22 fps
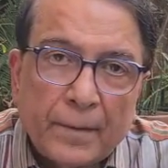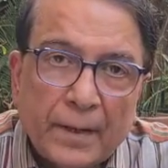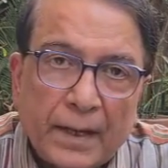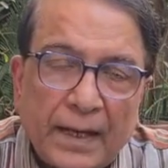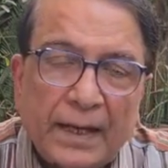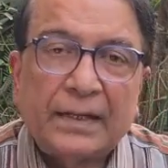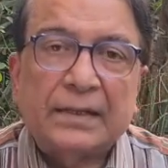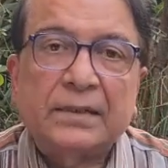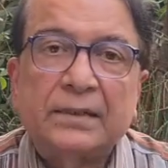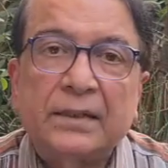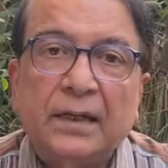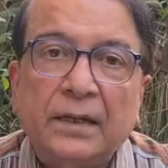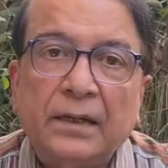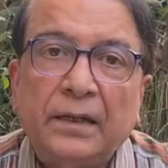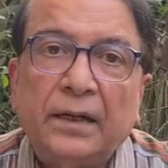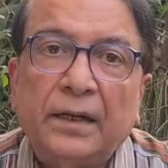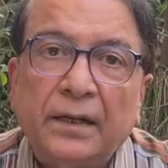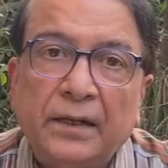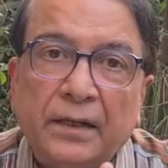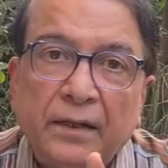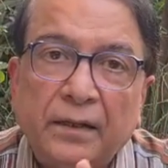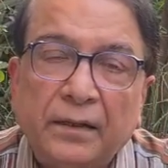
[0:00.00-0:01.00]

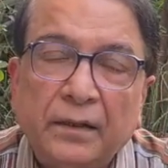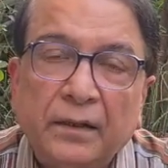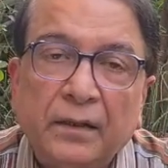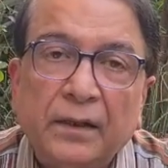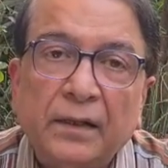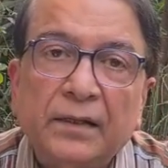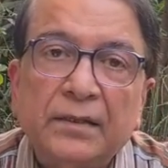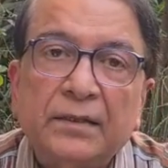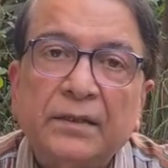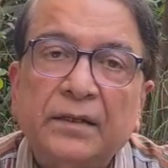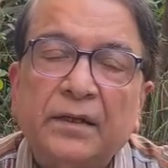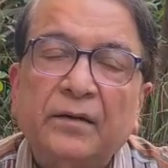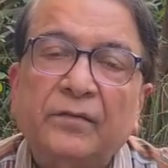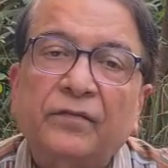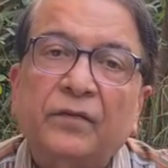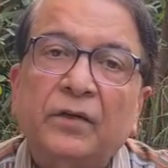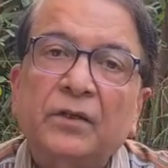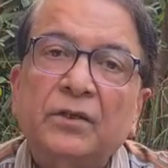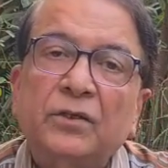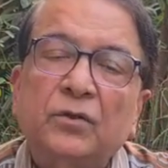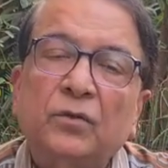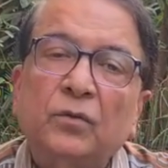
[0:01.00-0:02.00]
Extended deterrence
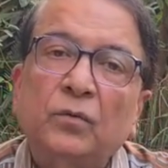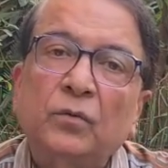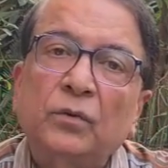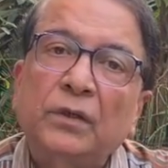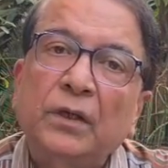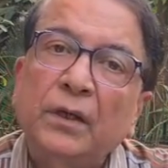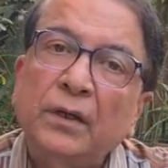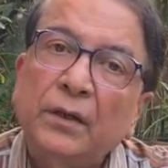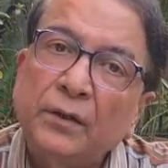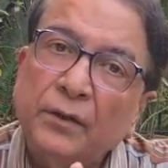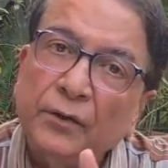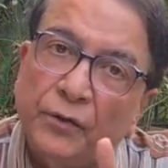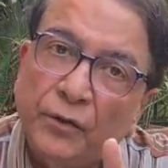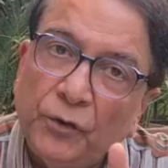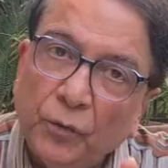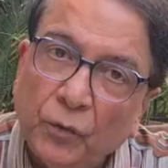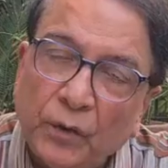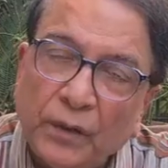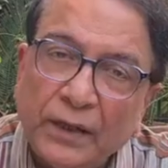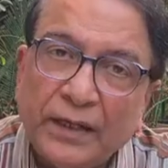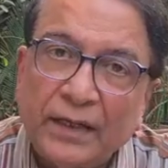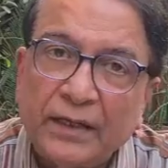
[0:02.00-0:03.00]
refers to the
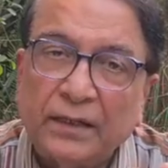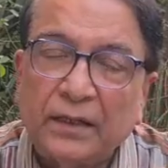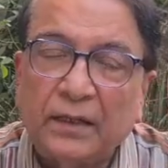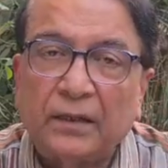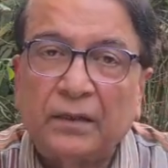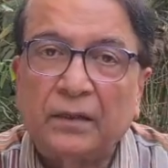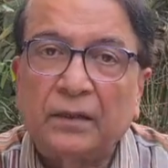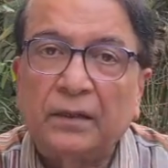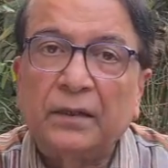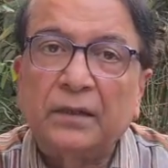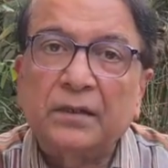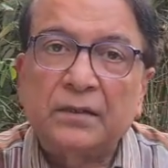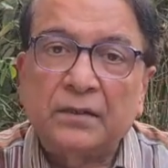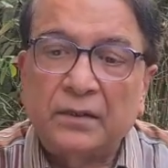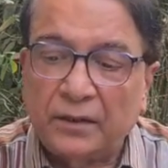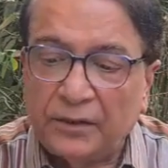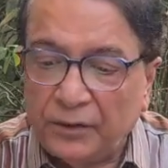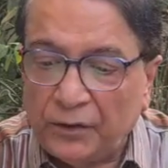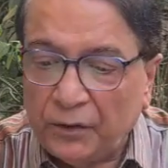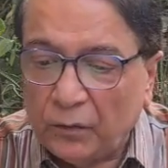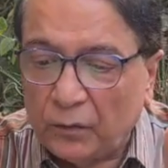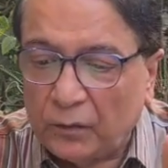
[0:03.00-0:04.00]
nuclear deterrence, the
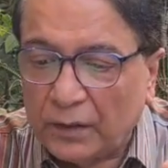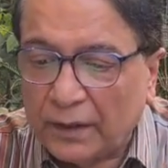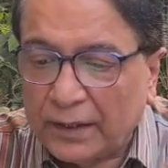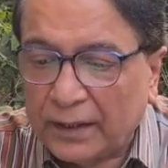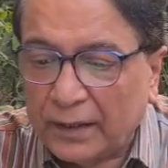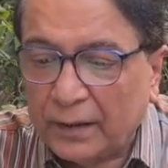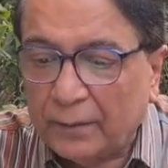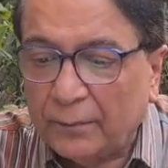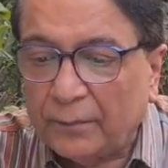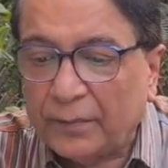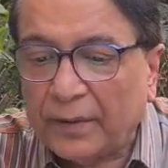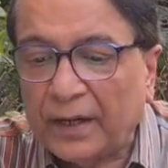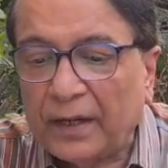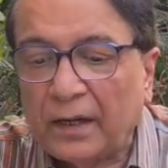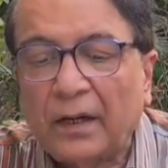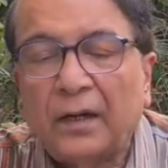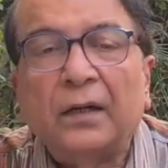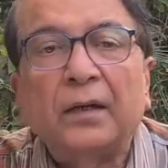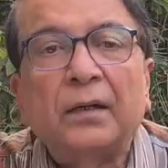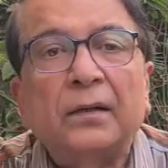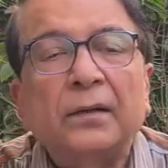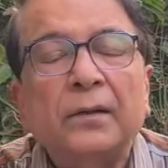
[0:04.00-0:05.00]
nuclear
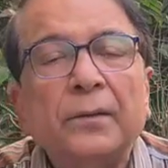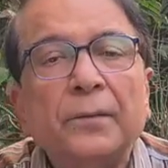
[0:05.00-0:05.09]
umbrella